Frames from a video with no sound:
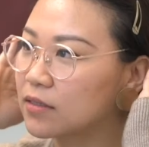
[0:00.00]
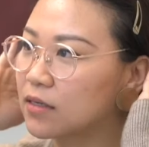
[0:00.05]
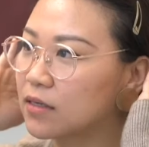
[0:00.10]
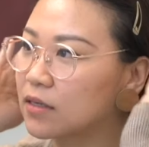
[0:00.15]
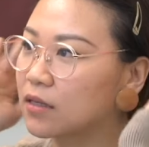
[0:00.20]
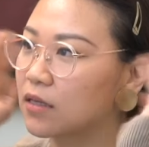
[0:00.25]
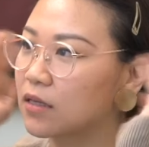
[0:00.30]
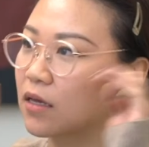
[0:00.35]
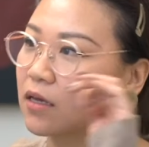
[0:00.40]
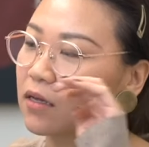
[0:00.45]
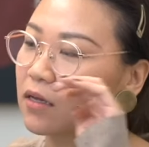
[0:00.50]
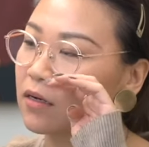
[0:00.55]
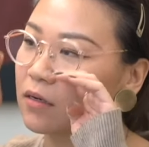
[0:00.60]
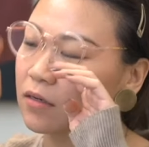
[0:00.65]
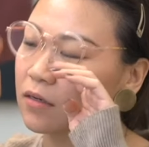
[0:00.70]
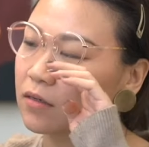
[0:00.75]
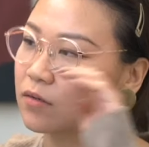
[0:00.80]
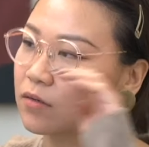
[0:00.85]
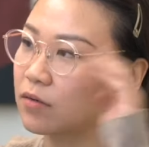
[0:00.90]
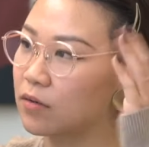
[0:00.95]
and
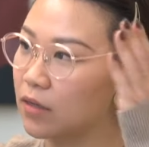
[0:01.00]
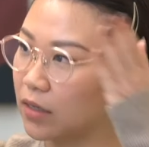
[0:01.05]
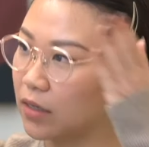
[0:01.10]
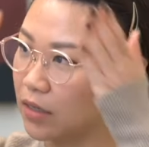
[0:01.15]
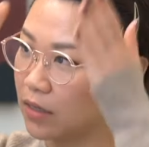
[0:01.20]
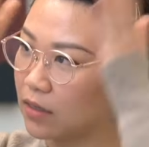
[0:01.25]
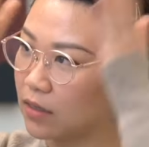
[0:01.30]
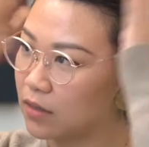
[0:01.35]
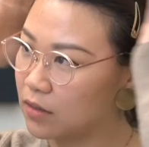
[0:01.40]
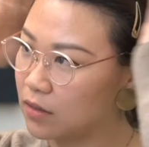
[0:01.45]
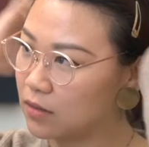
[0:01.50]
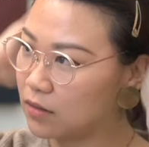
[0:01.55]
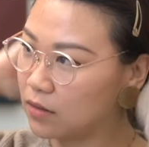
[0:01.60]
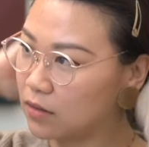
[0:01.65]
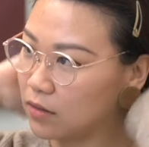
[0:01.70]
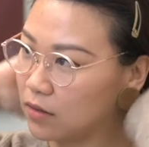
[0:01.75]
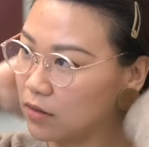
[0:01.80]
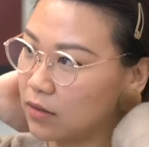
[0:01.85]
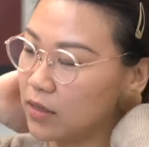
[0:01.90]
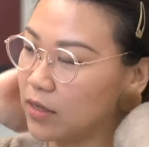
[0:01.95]
then like
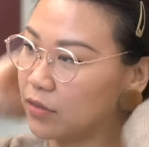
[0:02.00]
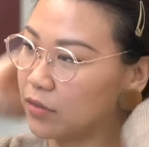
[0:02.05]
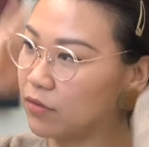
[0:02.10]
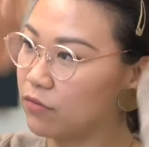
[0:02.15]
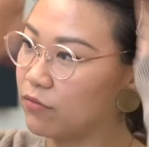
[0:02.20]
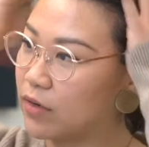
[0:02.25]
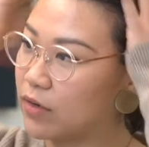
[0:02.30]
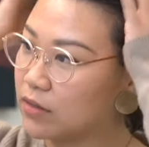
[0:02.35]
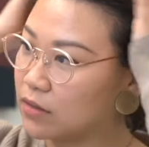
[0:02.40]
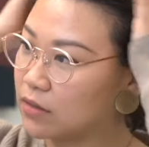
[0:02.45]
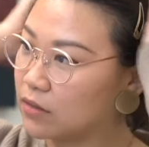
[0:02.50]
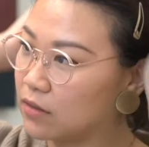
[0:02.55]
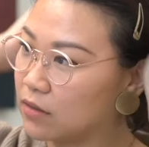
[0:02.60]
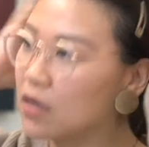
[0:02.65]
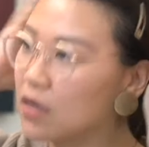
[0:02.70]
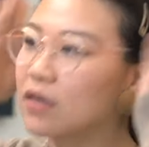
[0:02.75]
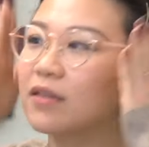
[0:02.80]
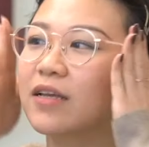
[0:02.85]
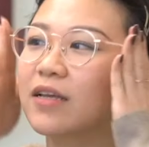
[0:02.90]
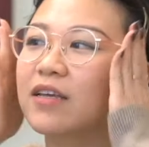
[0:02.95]
let the rest
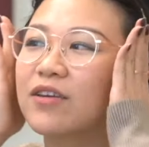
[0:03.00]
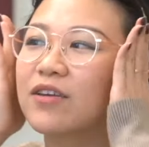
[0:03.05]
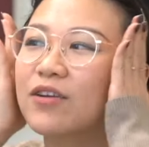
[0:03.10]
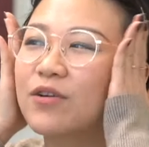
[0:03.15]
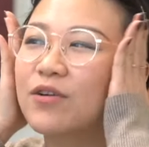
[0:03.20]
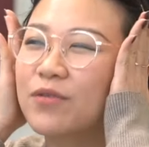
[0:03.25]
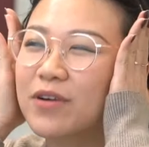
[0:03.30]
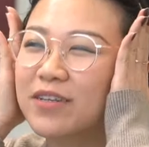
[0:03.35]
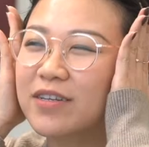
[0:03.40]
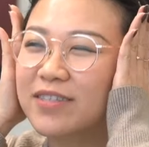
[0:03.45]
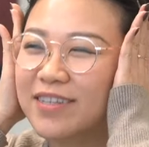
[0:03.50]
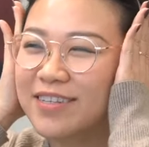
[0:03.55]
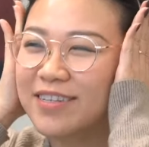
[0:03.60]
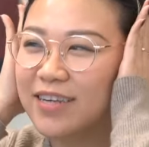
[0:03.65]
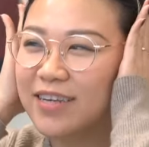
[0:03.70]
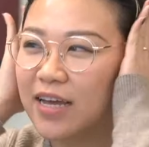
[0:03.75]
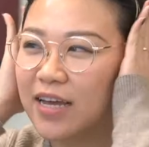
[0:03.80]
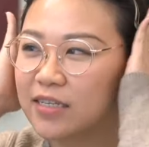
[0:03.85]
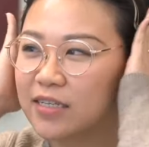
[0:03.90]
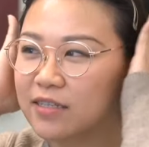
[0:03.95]
like where it's like
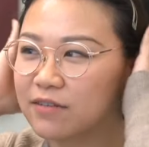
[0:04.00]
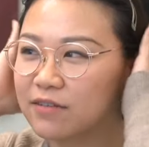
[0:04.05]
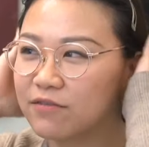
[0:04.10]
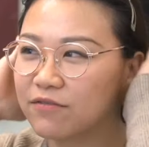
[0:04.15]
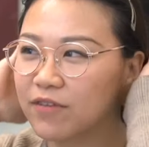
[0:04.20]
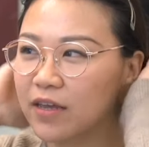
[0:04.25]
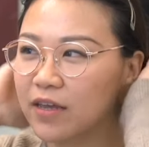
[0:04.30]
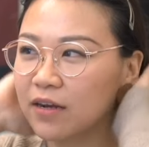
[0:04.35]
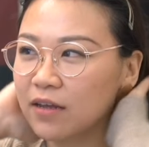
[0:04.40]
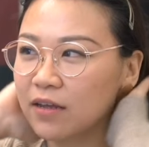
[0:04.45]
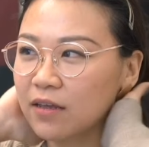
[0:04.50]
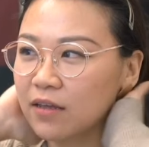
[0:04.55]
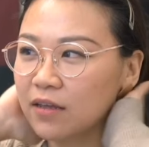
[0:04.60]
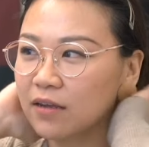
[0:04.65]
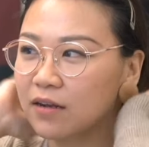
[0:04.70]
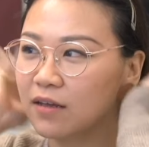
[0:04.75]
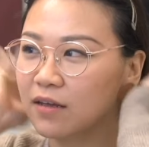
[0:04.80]
nice and faded.